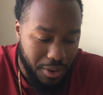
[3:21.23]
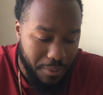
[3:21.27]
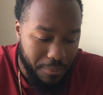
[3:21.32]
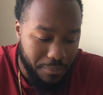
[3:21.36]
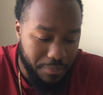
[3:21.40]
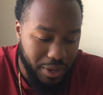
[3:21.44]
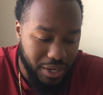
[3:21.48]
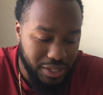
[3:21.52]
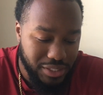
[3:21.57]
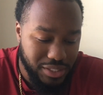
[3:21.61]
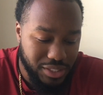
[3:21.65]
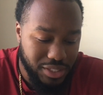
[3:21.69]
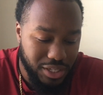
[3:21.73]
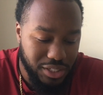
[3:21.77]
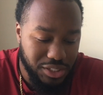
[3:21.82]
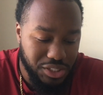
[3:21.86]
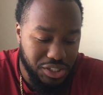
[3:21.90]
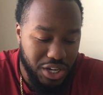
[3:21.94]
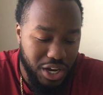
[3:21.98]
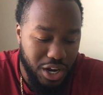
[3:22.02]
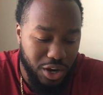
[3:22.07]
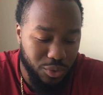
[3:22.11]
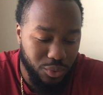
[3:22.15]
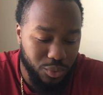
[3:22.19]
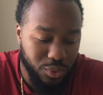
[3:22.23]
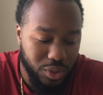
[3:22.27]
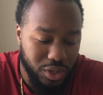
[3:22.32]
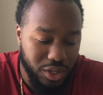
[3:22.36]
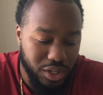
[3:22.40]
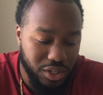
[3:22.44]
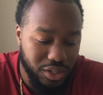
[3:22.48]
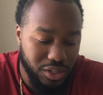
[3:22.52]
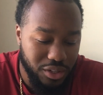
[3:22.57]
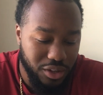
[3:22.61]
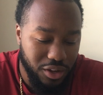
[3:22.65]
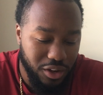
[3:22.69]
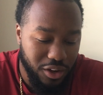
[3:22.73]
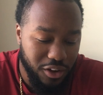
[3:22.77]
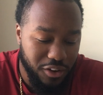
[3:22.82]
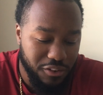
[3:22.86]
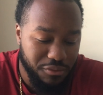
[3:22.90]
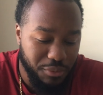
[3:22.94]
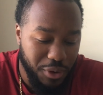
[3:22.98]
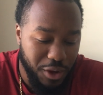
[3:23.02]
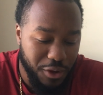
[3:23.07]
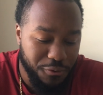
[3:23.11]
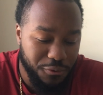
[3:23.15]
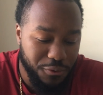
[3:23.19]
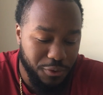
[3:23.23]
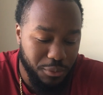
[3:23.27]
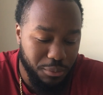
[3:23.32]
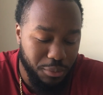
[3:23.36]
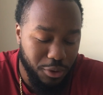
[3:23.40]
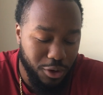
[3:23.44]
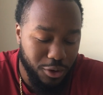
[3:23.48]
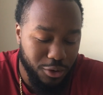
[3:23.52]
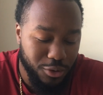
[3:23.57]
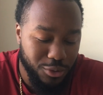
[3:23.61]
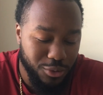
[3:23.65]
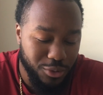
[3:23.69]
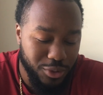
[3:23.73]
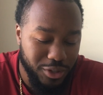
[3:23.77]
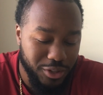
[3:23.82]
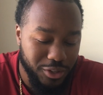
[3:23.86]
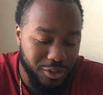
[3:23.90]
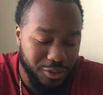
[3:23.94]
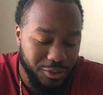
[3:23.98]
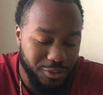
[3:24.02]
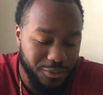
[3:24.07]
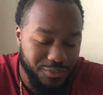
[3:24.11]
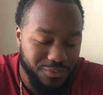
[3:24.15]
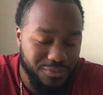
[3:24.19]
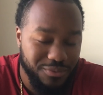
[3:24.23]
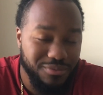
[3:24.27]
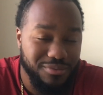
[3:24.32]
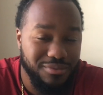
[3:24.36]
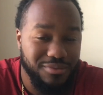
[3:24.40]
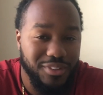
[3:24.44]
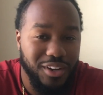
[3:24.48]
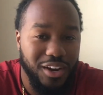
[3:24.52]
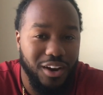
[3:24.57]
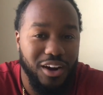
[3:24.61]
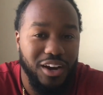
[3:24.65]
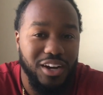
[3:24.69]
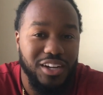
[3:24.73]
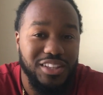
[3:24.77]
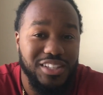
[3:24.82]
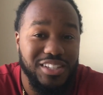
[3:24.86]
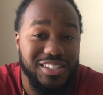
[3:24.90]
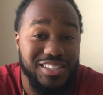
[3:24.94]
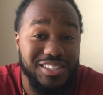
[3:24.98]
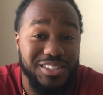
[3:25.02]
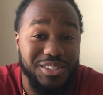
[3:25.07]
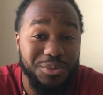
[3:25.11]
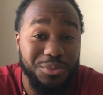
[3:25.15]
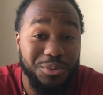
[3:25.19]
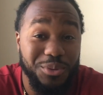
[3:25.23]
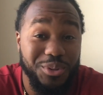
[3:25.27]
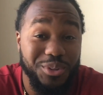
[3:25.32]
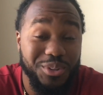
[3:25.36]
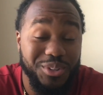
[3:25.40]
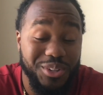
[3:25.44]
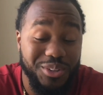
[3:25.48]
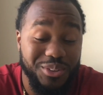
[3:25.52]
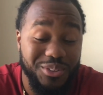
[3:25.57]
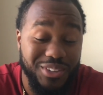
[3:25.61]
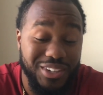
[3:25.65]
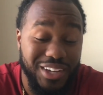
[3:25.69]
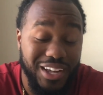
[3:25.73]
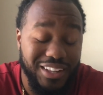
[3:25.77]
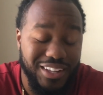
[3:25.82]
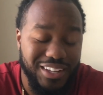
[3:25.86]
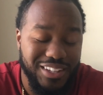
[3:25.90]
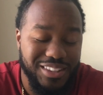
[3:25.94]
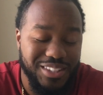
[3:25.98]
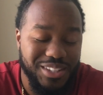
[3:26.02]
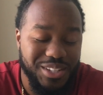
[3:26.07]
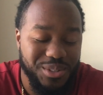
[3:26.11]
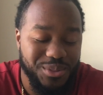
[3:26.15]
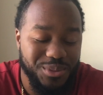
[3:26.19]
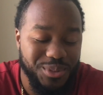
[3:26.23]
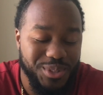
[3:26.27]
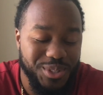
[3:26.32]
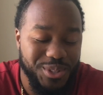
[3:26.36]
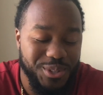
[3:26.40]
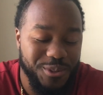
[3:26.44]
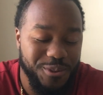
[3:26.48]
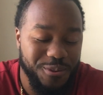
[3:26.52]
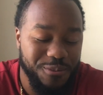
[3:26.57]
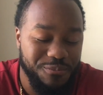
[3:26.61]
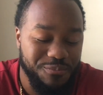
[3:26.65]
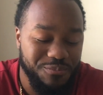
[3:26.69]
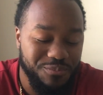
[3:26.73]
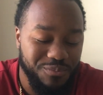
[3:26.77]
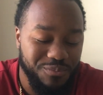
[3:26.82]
Best touchdown run of my football career. All right, this is a real good one. I like this one too.